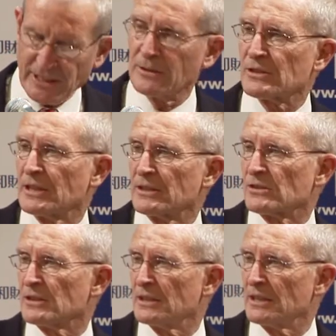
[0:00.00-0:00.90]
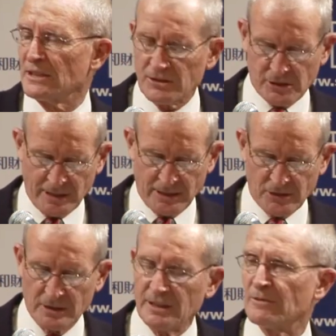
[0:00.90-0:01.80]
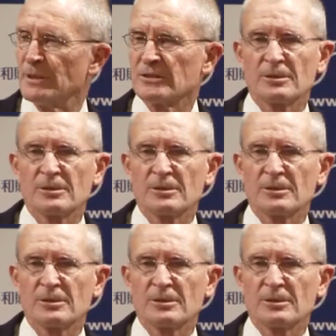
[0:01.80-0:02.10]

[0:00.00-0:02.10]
South China Sea and the East China Sea have been